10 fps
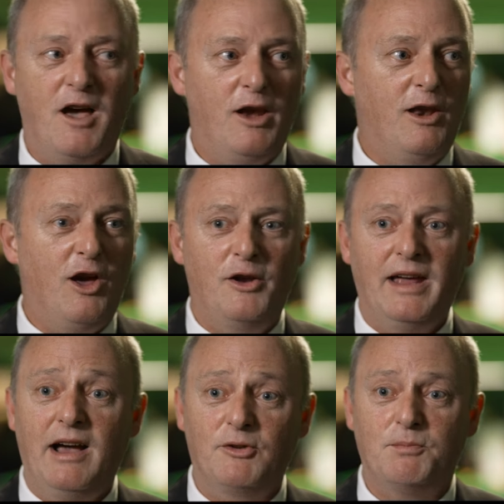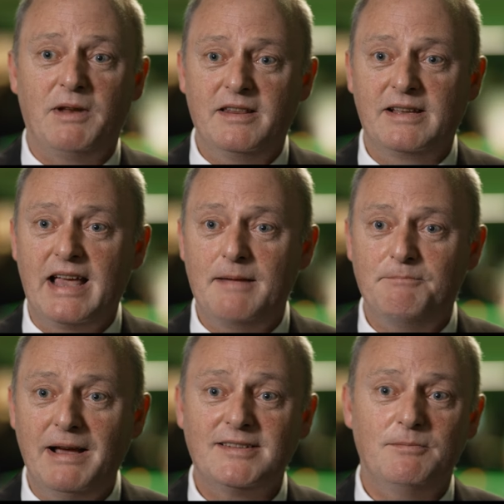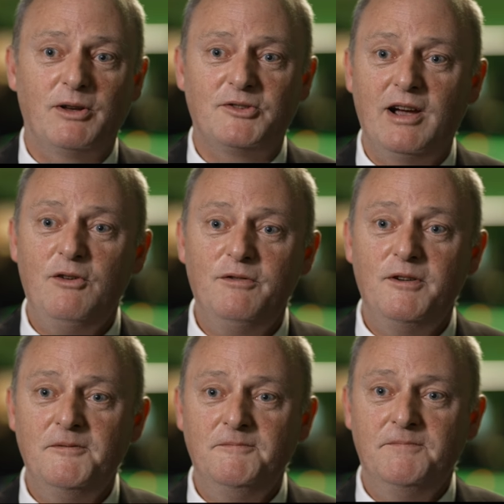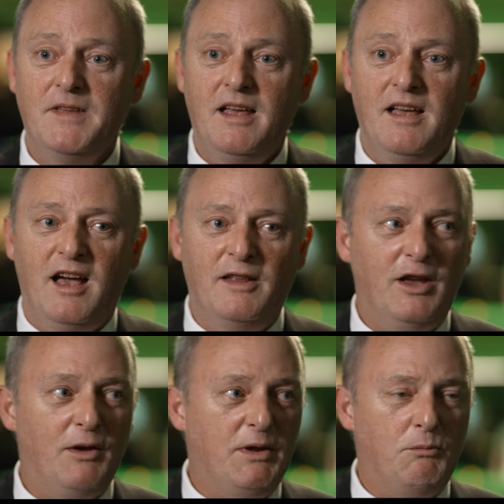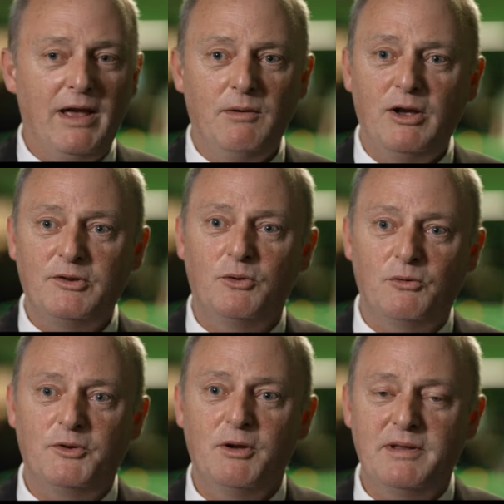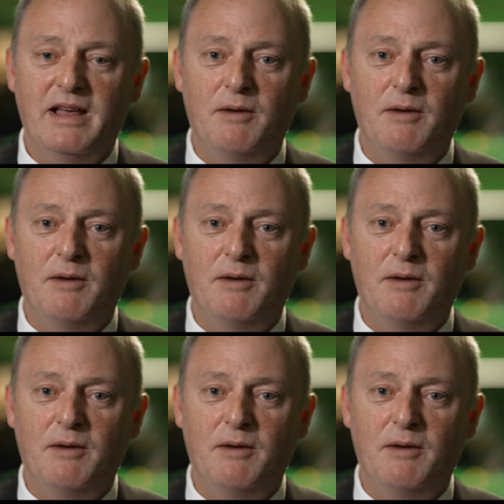and learn how to play the game better myself. And the way I saw of doing